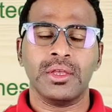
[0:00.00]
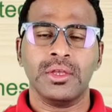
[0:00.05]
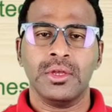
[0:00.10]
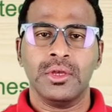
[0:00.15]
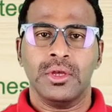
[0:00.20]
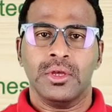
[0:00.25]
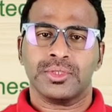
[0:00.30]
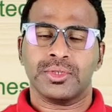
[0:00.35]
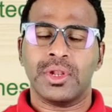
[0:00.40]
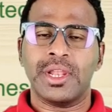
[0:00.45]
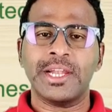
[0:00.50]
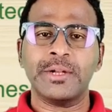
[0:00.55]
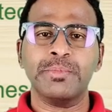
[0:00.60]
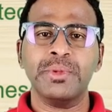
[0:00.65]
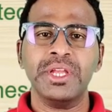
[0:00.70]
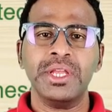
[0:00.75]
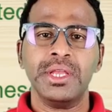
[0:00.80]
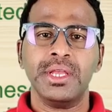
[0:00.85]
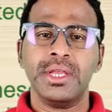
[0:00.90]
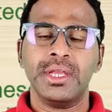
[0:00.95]
so let
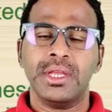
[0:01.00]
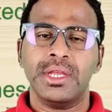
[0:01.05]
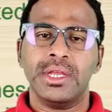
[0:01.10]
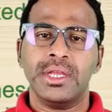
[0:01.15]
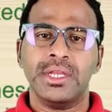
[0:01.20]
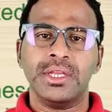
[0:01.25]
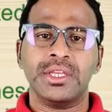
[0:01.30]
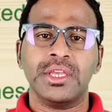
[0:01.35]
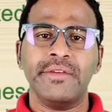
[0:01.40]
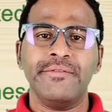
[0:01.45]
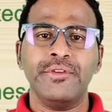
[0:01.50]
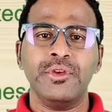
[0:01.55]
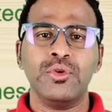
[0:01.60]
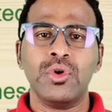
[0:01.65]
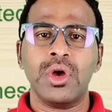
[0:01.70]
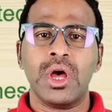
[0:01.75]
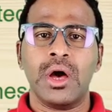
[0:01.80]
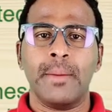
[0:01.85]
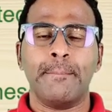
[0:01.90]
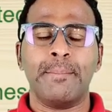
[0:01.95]
me give you
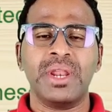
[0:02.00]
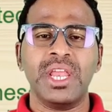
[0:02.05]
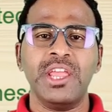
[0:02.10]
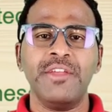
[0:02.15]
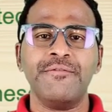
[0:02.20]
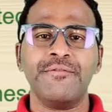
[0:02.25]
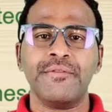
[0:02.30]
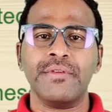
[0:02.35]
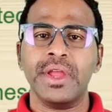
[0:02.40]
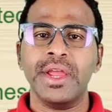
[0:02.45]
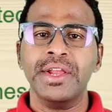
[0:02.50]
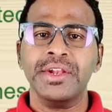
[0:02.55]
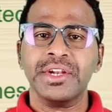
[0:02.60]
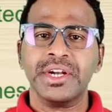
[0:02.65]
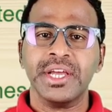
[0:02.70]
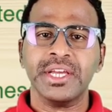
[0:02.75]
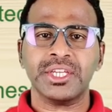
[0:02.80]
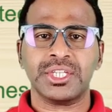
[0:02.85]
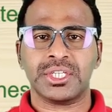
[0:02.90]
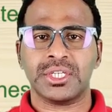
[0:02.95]
a brief
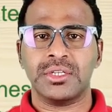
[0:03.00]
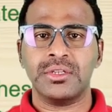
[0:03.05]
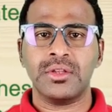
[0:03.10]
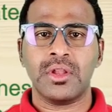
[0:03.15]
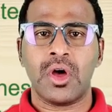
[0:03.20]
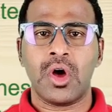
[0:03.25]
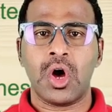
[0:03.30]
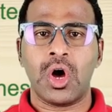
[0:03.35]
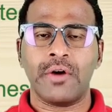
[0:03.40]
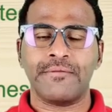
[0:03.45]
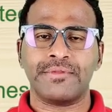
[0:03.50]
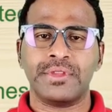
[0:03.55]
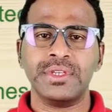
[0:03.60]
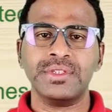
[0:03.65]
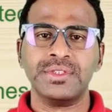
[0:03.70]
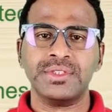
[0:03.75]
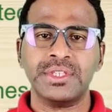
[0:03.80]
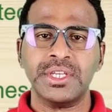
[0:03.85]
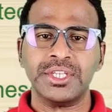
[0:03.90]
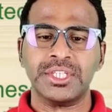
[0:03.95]
introduction of this
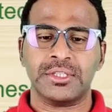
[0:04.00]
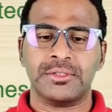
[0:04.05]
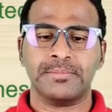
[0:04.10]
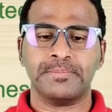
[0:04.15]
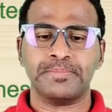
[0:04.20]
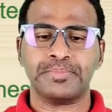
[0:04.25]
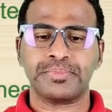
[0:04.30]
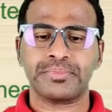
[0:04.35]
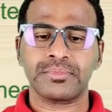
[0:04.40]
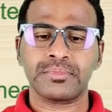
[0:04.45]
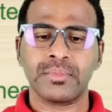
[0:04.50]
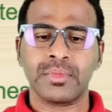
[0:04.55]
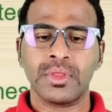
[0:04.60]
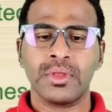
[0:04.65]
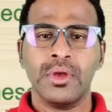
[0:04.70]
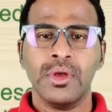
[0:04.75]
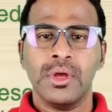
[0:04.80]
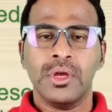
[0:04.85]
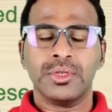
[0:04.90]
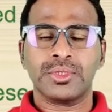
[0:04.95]
session.
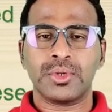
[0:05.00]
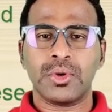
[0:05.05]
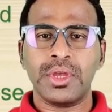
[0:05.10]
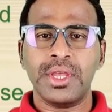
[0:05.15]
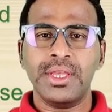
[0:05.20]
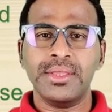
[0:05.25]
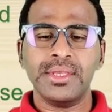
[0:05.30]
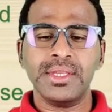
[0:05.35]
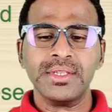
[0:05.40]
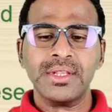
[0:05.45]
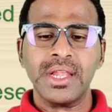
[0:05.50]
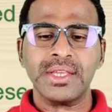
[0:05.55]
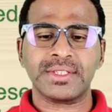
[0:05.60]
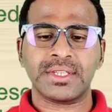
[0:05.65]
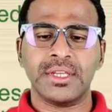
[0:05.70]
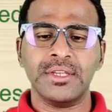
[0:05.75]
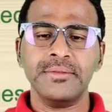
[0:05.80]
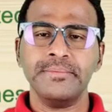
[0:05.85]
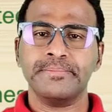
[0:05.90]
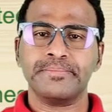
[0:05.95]
So in this
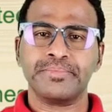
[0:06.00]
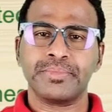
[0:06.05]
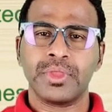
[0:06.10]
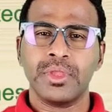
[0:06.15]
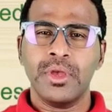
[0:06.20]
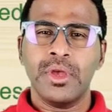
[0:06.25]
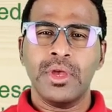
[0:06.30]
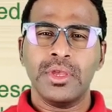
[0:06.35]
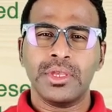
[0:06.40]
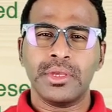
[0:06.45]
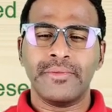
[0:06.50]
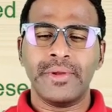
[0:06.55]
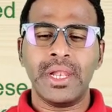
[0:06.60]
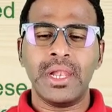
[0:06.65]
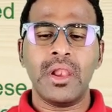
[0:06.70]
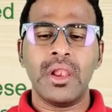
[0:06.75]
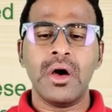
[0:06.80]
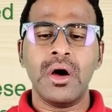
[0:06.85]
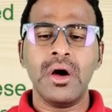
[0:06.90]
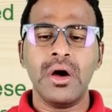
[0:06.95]
lesson, you will
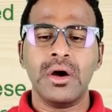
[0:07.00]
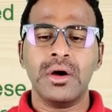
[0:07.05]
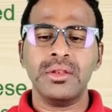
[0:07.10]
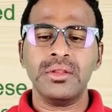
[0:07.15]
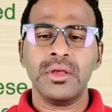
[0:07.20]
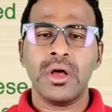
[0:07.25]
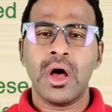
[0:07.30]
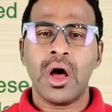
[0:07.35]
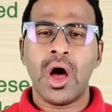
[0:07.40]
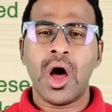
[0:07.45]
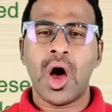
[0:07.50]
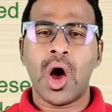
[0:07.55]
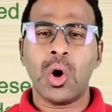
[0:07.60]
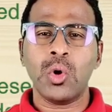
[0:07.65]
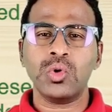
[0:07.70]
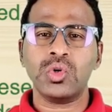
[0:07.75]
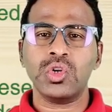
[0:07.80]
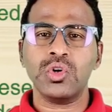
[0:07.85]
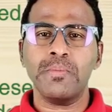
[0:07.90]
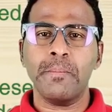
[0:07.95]
learn
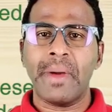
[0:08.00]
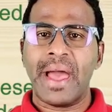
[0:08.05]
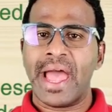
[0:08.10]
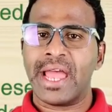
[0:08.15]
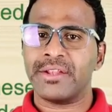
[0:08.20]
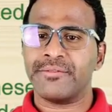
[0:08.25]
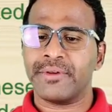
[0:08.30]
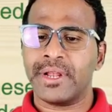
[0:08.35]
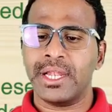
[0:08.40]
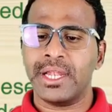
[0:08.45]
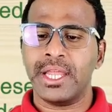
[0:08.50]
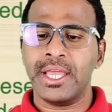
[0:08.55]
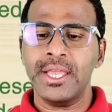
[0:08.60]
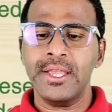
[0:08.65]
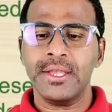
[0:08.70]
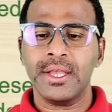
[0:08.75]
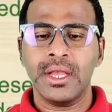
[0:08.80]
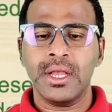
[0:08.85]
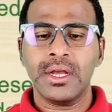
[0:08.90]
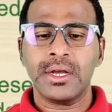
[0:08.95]
how to manually
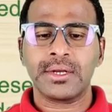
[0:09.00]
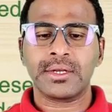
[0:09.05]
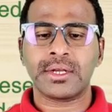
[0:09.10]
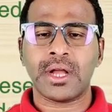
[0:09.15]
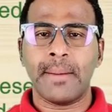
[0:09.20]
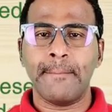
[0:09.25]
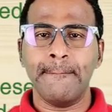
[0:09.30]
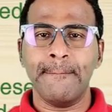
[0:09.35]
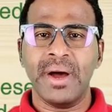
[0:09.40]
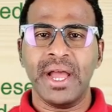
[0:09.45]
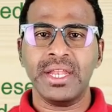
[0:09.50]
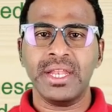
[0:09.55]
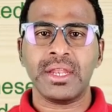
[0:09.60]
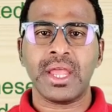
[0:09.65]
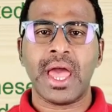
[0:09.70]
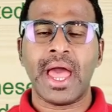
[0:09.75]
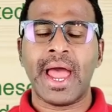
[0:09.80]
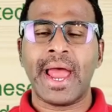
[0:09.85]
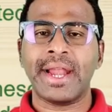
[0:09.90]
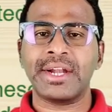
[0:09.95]
combine
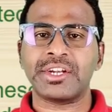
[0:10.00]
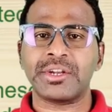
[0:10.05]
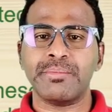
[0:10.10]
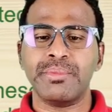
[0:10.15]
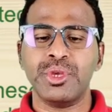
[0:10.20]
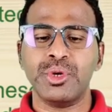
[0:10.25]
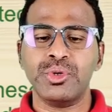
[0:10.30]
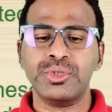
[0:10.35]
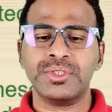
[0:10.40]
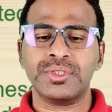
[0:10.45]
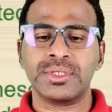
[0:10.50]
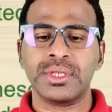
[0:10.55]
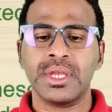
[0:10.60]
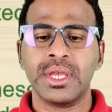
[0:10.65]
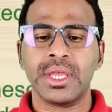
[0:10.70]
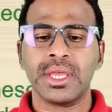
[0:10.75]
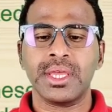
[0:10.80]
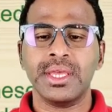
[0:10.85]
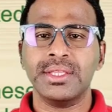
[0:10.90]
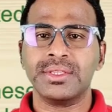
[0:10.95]
attributes,
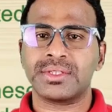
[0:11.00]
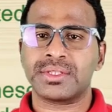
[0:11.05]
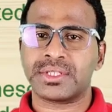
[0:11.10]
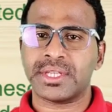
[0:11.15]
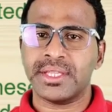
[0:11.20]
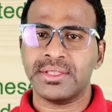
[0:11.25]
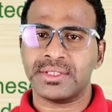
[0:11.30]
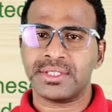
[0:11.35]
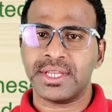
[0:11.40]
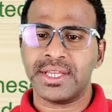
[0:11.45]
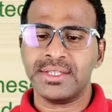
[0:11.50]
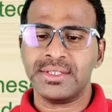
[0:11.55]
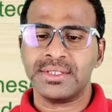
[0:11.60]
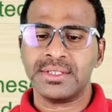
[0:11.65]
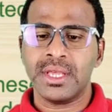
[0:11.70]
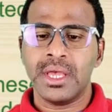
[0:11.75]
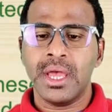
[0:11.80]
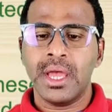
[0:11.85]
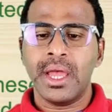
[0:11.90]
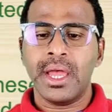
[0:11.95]
instances,
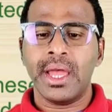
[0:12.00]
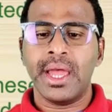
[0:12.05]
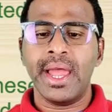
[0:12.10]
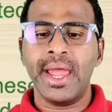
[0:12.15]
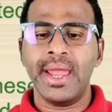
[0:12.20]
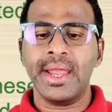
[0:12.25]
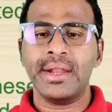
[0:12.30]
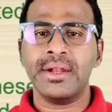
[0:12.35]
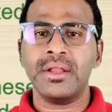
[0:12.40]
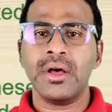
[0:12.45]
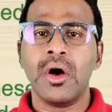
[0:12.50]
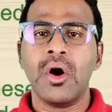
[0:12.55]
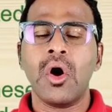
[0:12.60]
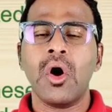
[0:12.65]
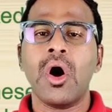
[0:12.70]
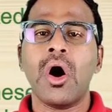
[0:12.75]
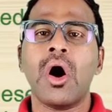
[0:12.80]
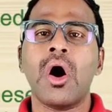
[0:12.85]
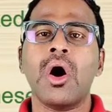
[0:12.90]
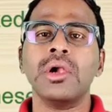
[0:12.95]
and
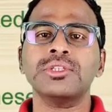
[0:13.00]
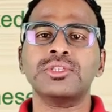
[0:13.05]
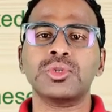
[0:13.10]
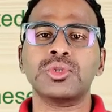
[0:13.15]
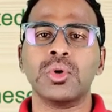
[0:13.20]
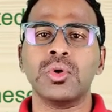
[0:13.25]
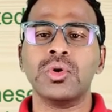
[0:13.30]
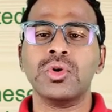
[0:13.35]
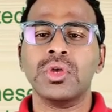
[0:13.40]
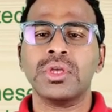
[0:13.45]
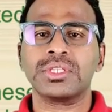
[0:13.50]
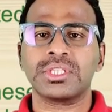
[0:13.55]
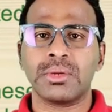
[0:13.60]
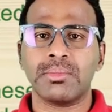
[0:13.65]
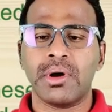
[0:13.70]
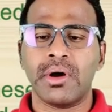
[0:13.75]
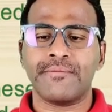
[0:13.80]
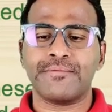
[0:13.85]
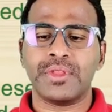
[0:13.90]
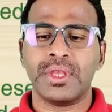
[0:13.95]
also some
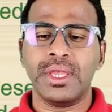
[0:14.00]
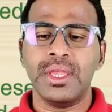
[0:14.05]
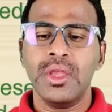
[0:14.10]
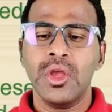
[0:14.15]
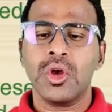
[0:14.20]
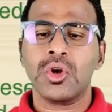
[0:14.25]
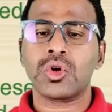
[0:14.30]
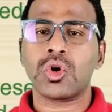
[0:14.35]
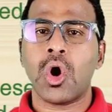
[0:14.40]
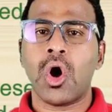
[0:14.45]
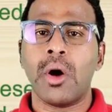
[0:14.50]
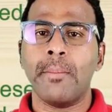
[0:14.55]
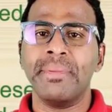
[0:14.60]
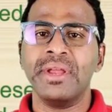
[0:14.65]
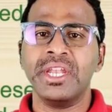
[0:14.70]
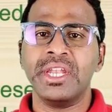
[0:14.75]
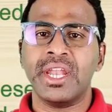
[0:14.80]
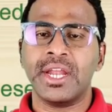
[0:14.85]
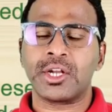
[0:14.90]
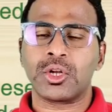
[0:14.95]
of the
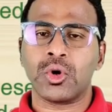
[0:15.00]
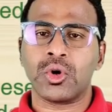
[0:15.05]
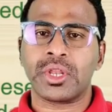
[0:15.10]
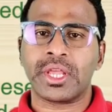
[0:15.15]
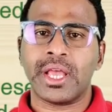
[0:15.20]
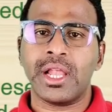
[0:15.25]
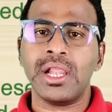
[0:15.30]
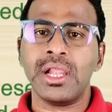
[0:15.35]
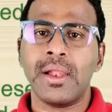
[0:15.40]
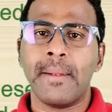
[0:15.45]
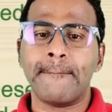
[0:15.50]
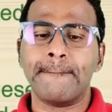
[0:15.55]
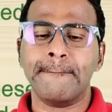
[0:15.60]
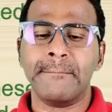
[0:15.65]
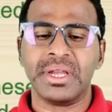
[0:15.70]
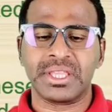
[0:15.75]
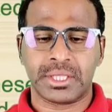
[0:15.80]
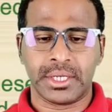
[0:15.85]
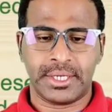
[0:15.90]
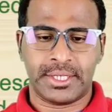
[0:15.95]
combinatorial
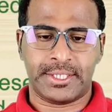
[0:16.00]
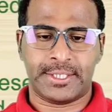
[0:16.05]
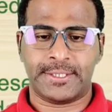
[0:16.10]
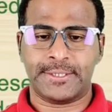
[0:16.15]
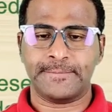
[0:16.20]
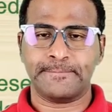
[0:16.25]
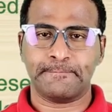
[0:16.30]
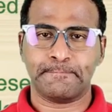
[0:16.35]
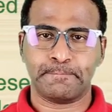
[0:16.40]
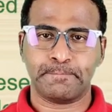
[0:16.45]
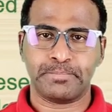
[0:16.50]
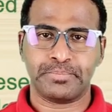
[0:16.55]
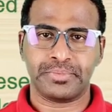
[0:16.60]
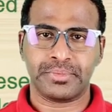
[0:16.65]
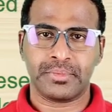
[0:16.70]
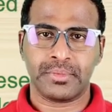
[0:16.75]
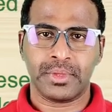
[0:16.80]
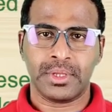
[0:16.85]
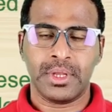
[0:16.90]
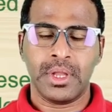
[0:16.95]
methods.
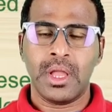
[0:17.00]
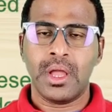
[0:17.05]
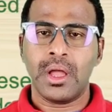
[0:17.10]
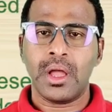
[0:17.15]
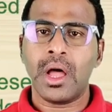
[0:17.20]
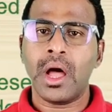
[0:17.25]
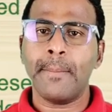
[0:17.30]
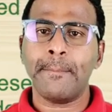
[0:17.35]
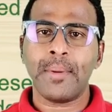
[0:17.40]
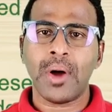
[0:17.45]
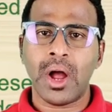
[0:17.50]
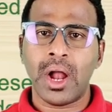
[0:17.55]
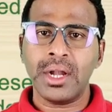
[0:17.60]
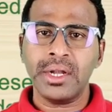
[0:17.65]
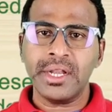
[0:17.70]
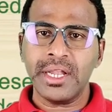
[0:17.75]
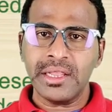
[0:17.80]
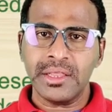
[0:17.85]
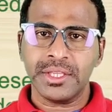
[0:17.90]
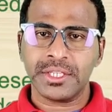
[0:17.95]
Up
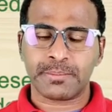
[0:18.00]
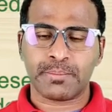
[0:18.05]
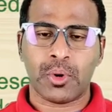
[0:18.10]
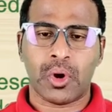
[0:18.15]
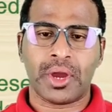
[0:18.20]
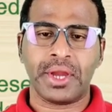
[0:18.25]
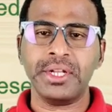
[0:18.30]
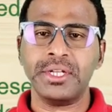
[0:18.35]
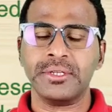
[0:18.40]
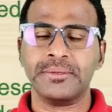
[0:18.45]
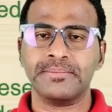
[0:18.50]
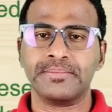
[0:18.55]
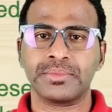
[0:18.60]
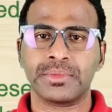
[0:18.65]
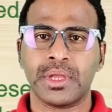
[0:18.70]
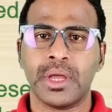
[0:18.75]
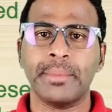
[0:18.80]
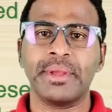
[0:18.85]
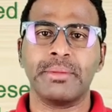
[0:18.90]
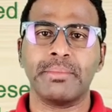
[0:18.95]
until this point,
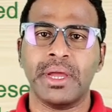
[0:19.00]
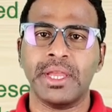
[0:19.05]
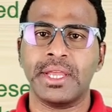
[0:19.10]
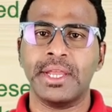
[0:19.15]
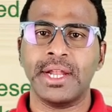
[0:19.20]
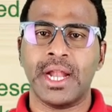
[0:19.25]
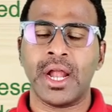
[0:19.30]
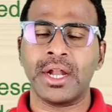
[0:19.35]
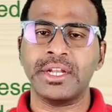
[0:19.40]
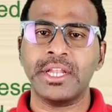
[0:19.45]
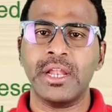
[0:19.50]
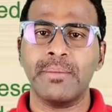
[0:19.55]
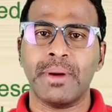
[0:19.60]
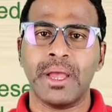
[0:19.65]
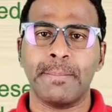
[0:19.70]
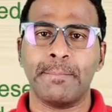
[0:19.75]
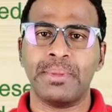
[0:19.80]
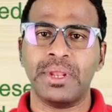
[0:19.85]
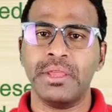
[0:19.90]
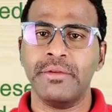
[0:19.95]
until my
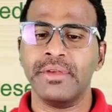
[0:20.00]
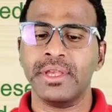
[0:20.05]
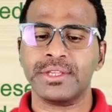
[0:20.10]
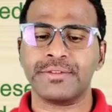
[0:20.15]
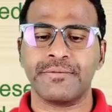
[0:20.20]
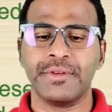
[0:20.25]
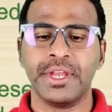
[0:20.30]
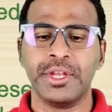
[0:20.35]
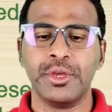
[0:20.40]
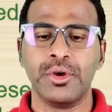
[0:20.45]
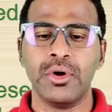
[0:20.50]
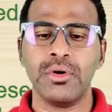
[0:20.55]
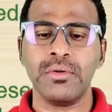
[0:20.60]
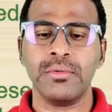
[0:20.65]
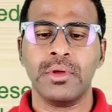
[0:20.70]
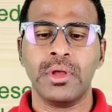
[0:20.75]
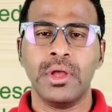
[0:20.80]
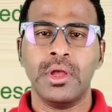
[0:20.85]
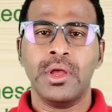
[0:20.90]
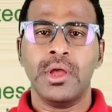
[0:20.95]
previous video,
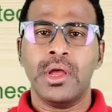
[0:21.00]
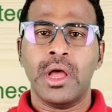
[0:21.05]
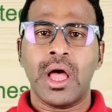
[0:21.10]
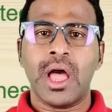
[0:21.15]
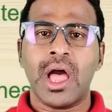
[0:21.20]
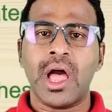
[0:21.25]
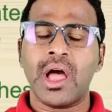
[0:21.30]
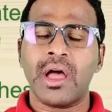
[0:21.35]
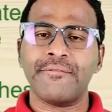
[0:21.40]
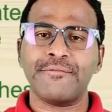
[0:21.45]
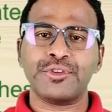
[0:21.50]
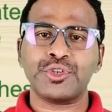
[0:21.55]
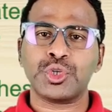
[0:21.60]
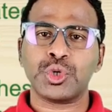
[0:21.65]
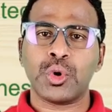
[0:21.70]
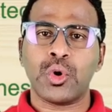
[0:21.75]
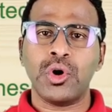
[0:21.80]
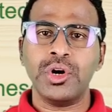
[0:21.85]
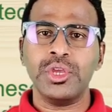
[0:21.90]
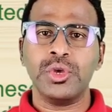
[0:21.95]
I have
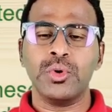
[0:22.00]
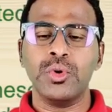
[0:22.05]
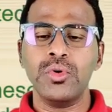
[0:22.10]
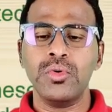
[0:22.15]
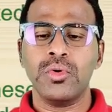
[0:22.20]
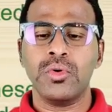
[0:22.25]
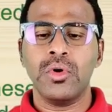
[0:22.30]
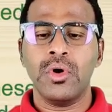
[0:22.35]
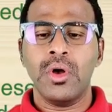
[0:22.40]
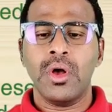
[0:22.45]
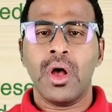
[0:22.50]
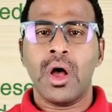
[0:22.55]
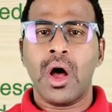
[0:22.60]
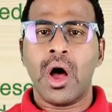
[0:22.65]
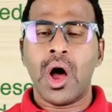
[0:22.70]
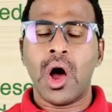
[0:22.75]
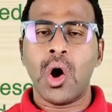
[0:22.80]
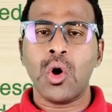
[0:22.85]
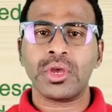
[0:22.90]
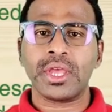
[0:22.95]
showed you
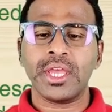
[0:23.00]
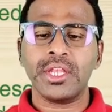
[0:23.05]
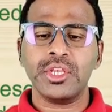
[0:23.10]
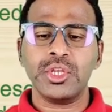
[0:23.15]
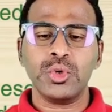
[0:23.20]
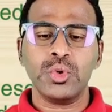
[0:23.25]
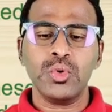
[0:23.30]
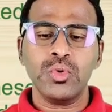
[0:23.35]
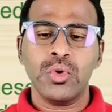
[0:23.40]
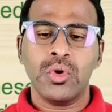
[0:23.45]
how can you